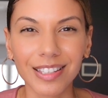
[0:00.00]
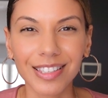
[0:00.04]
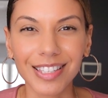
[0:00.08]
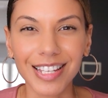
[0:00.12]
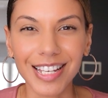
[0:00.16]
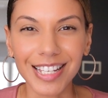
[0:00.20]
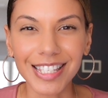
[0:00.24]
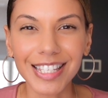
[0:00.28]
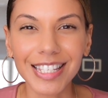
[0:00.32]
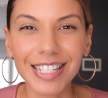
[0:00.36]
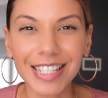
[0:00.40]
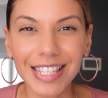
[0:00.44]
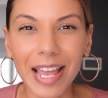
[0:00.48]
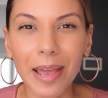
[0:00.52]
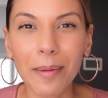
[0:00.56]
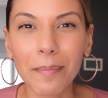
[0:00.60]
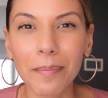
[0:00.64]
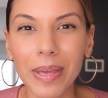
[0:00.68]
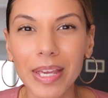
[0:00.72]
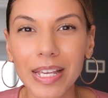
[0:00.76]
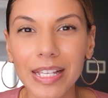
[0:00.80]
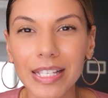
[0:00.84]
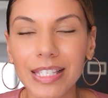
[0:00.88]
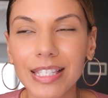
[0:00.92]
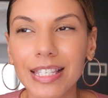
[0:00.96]
Doesn't that
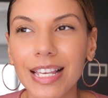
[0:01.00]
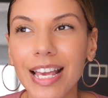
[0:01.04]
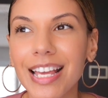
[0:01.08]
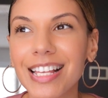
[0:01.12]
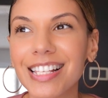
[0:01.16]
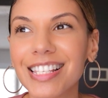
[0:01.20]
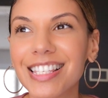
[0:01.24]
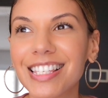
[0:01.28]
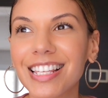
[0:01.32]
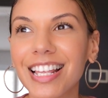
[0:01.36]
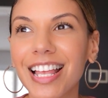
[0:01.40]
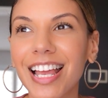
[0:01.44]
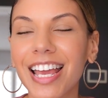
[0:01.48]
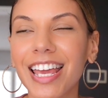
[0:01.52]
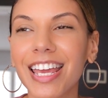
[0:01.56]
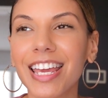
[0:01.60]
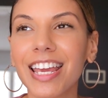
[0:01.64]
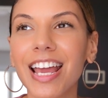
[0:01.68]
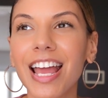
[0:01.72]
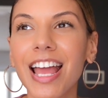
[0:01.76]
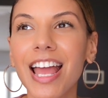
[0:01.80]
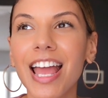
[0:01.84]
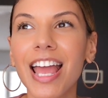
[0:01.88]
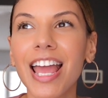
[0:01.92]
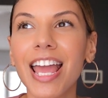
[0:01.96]
make sense?
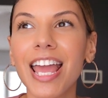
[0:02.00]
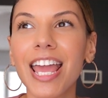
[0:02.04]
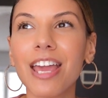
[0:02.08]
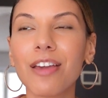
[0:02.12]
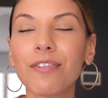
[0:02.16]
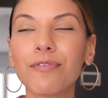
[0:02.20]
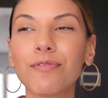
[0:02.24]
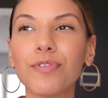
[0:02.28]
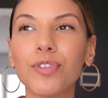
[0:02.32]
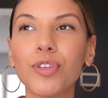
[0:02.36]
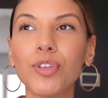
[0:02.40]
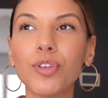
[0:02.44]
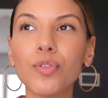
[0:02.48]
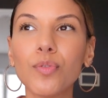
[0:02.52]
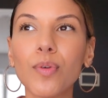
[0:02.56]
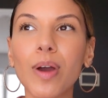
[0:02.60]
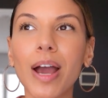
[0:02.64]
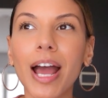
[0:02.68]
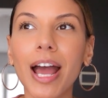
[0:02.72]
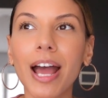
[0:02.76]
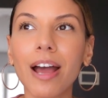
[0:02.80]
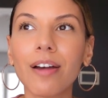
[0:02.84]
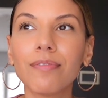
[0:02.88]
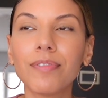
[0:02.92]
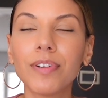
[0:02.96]
Like if you
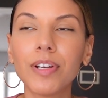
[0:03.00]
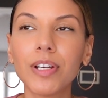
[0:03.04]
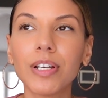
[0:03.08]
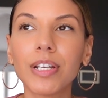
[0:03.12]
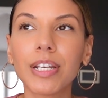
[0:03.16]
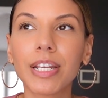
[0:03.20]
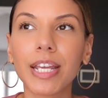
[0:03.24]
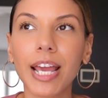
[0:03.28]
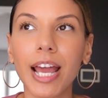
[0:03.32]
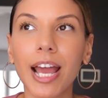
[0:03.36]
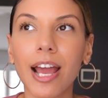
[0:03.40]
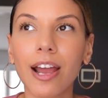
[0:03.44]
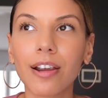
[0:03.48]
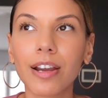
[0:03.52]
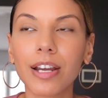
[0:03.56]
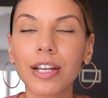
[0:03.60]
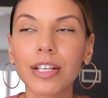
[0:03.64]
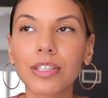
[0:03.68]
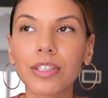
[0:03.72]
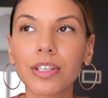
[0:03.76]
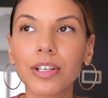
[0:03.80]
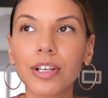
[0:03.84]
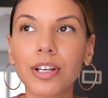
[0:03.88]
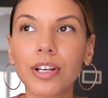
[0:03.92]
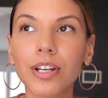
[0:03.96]
have good
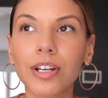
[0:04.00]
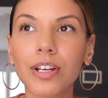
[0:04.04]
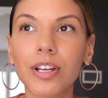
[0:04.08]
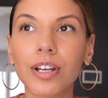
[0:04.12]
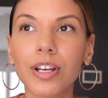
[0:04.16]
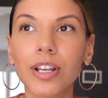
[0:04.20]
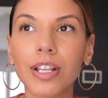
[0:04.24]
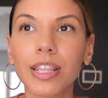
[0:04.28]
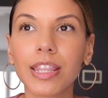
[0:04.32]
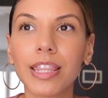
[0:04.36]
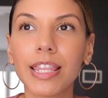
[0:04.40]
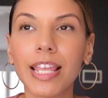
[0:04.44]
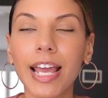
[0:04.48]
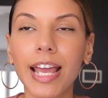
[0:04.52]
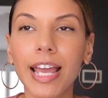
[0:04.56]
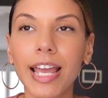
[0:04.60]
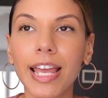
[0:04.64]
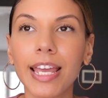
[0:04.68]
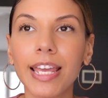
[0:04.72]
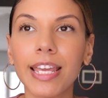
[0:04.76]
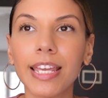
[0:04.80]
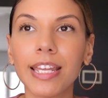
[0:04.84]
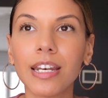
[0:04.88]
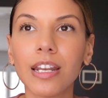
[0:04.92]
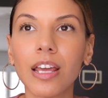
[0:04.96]
character,
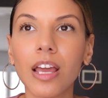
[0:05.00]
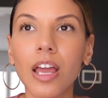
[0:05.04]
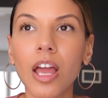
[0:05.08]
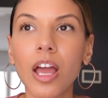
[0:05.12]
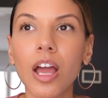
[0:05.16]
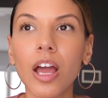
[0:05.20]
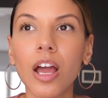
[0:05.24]
then,